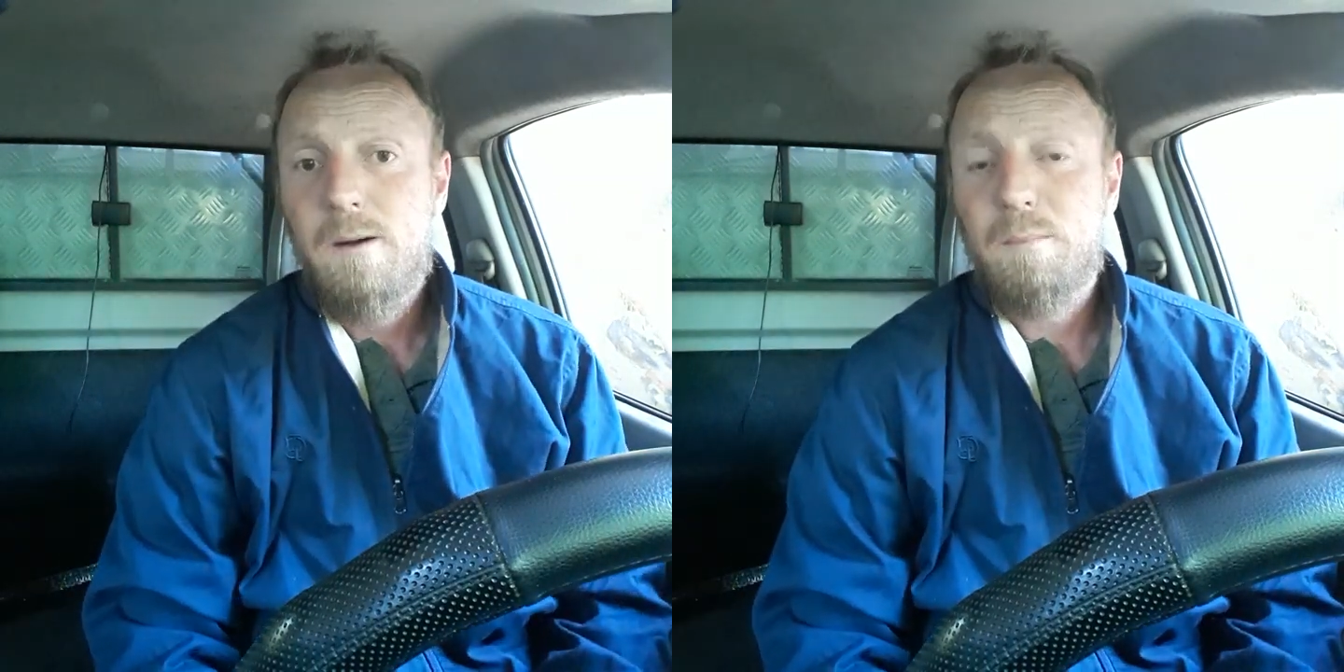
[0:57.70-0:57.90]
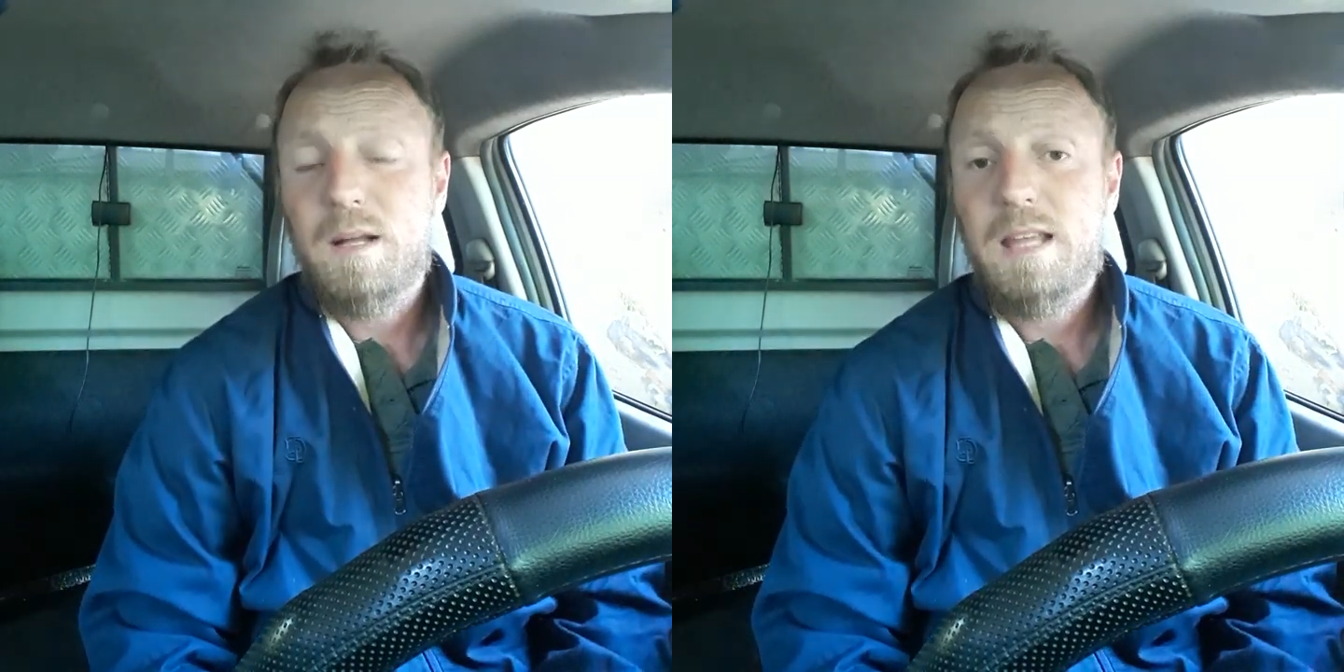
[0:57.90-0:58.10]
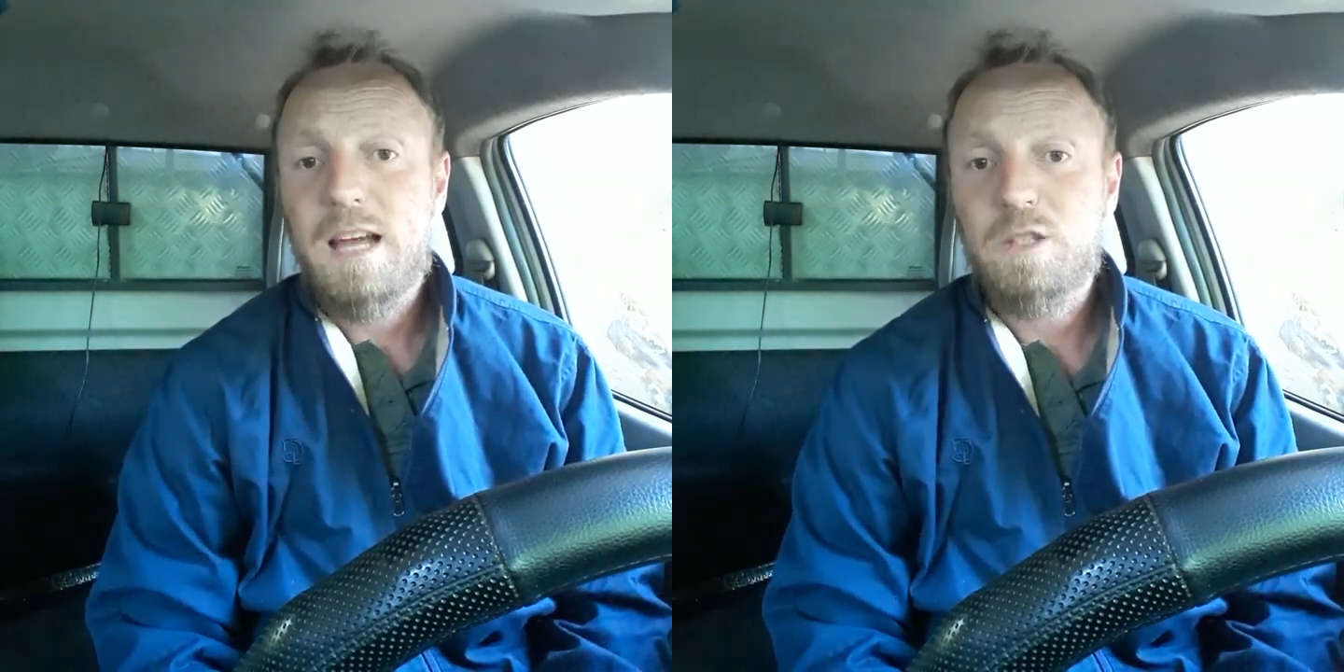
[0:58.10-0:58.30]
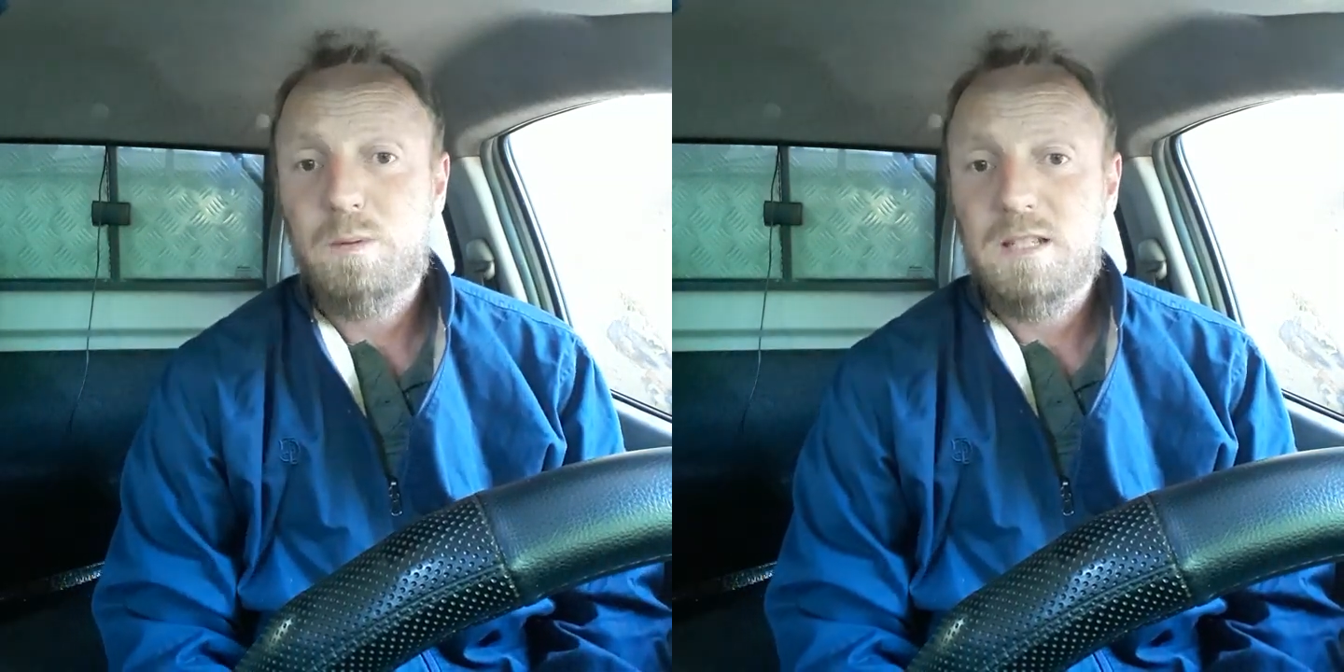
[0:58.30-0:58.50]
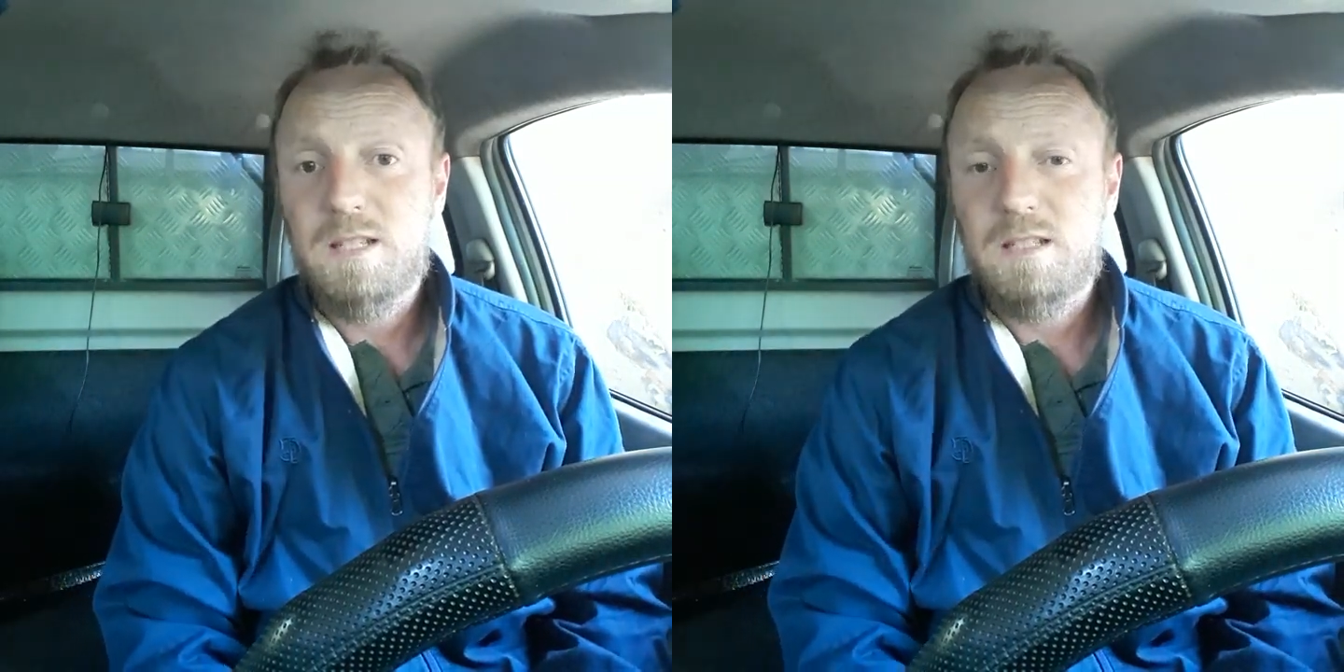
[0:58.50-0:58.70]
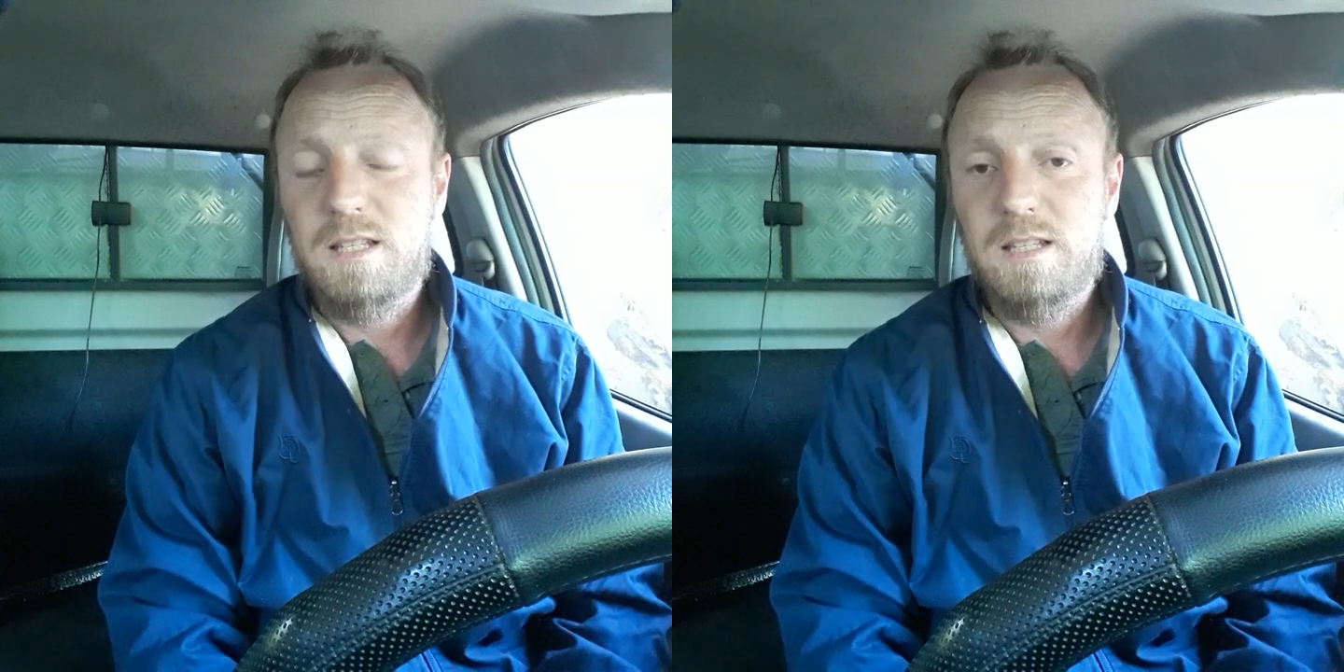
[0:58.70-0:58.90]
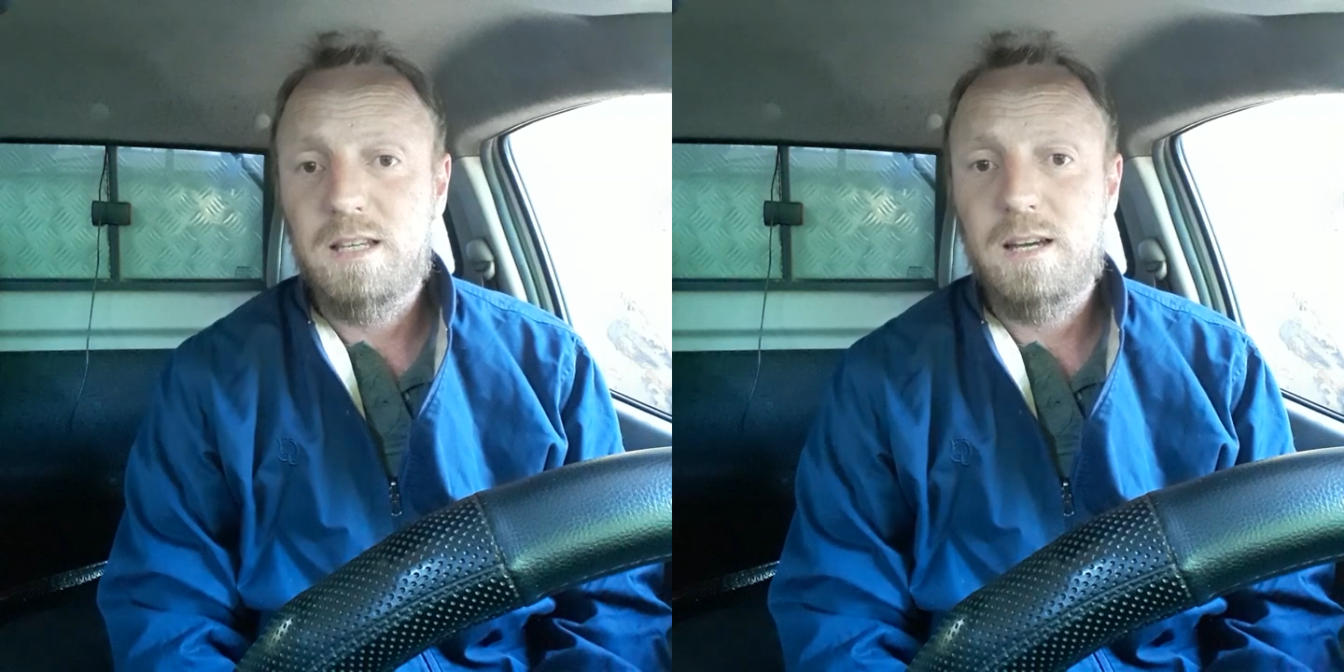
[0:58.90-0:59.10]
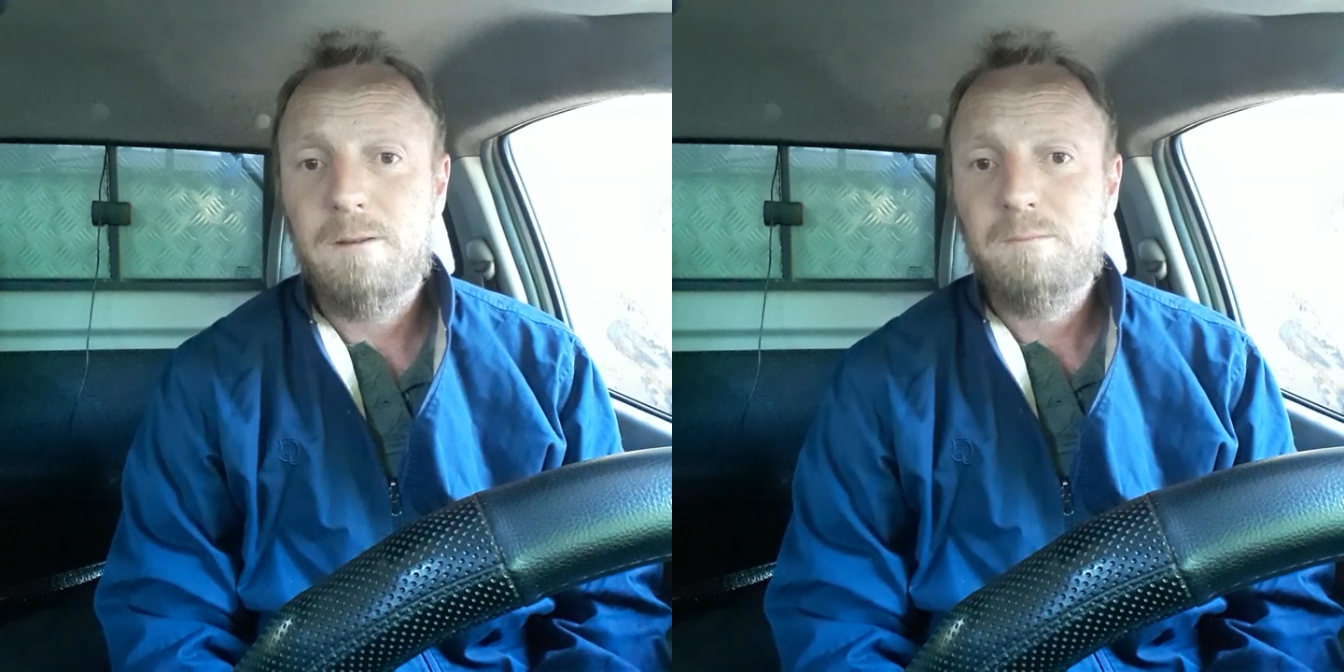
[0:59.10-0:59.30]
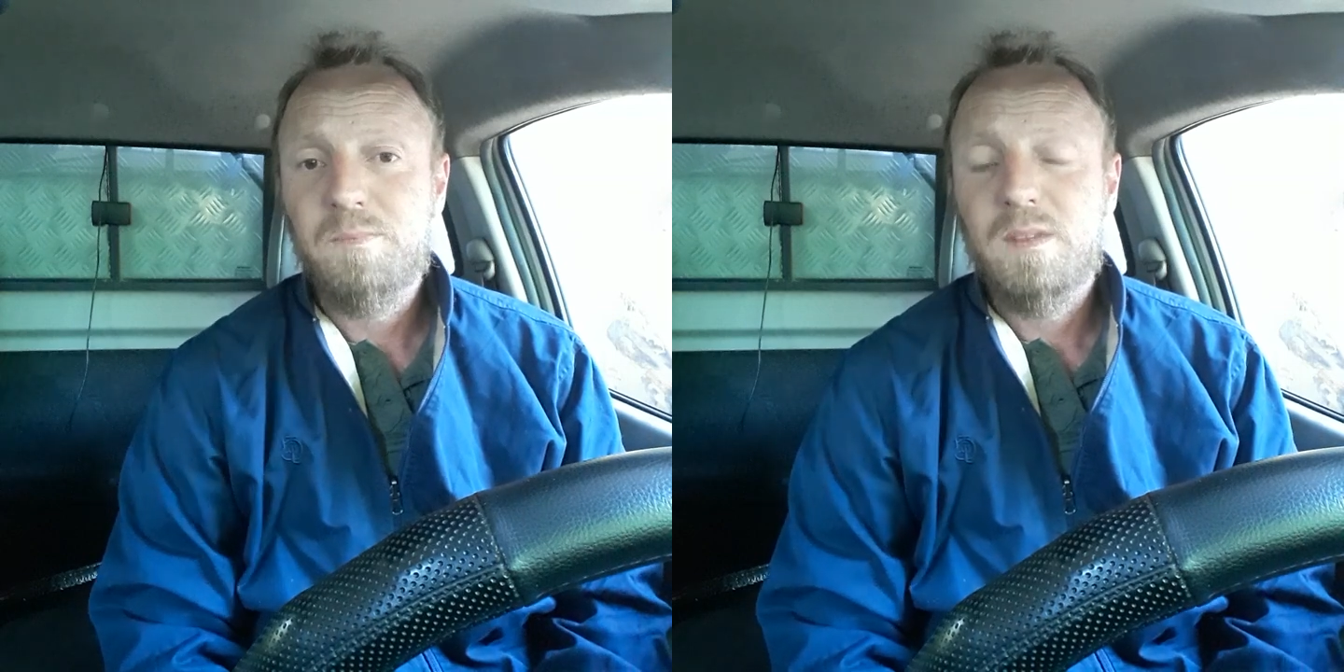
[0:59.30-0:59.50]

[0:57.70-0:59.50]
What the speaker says: But as we're sitting here,